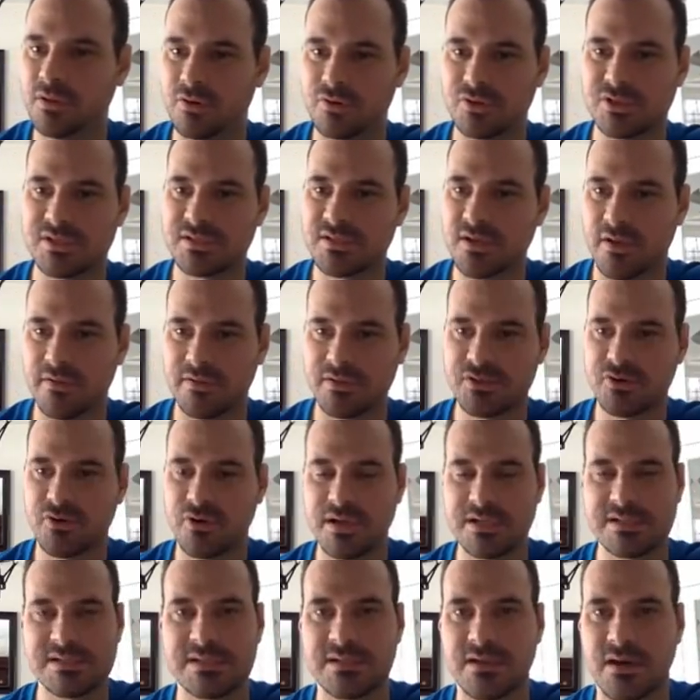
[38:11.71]
just all this
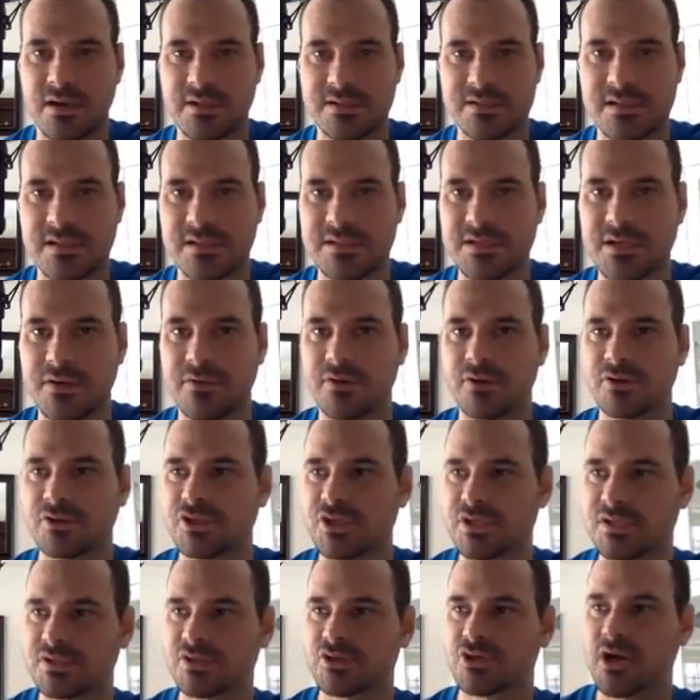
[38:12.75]
crazy nonsense out there,
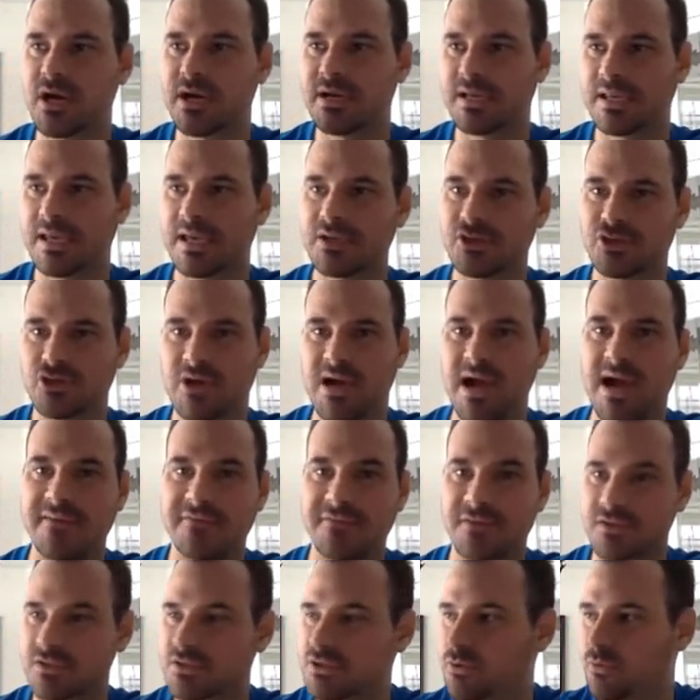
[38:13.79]
just trying to get
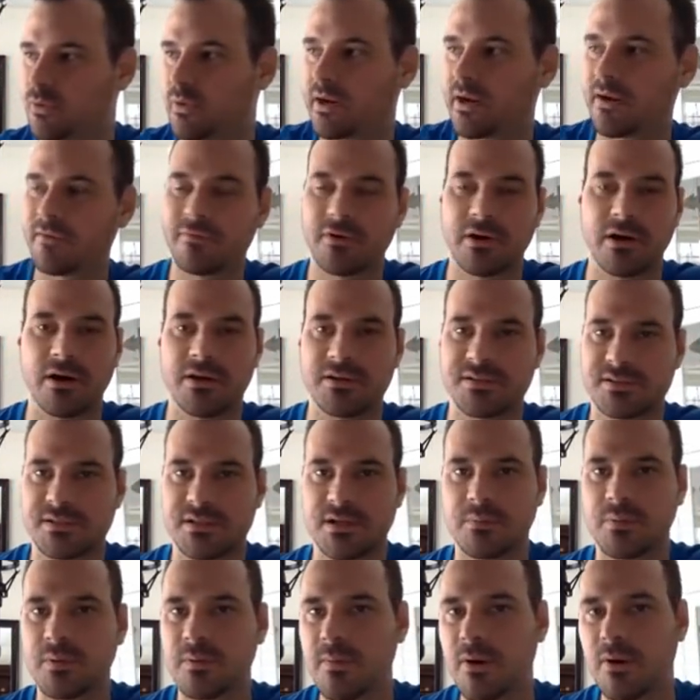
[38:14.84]
traffic to whatever else
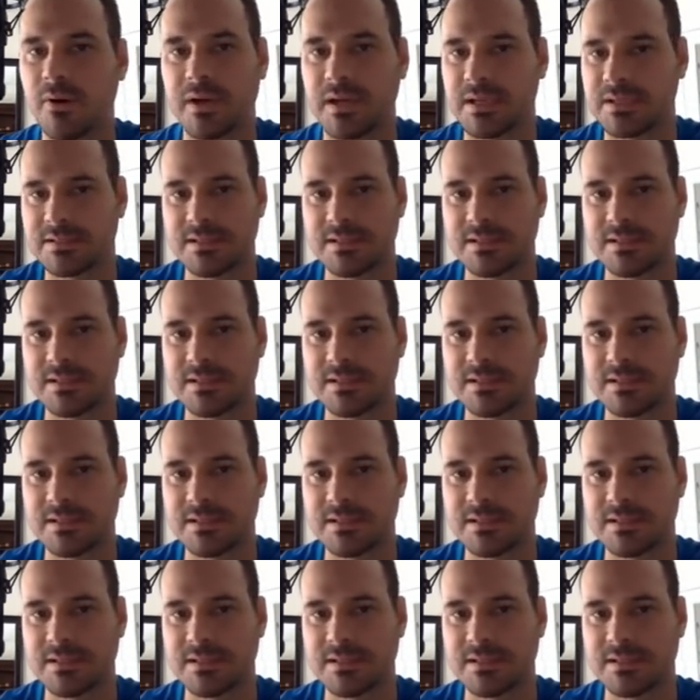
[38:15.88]
they're promoting.